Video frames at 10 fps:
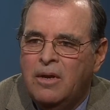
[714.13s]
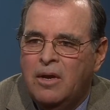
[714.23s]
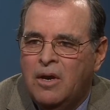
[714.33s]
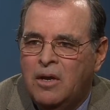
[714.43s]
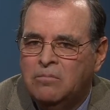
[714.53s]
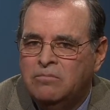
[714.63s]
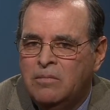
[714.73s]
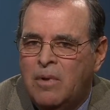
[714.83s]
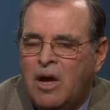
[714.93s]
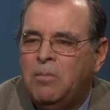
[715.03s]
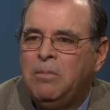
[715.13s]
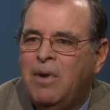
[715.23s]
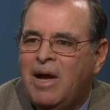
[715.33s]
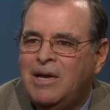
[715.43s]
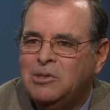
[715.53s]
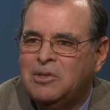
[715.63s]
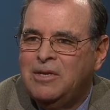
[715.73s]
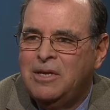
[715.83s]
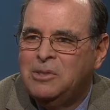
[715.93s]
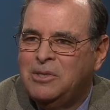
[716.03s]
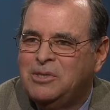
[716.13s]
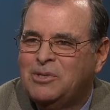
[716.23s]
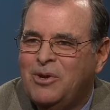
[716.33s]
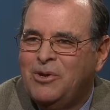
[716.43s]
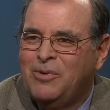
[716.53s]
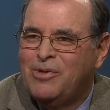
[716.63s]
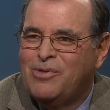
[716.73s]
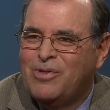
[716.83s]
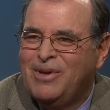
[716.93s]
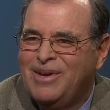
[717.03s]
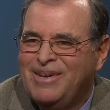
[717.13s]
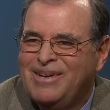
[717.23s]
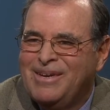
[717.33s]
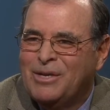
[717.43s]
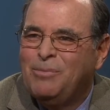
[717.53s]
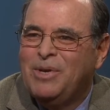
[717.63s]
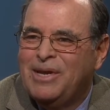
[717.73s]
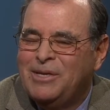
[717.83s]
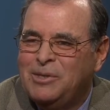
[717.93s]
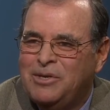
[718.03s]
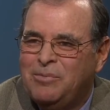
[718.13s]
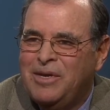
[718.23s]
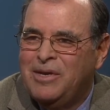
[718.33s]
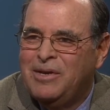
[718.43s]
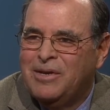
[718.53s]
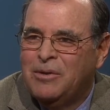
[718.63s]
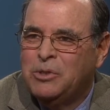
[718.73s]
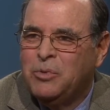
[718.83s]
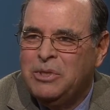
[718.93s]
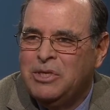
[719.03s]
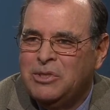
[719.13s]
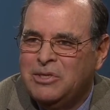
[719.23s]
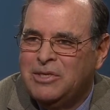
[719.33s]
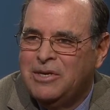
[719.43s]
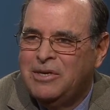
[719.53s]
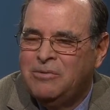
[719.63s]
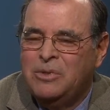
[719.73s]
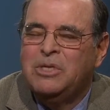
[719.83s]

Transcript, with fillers: Um, I'll be biased and ask you to start with uh, communication and media, because sure. we just uh, we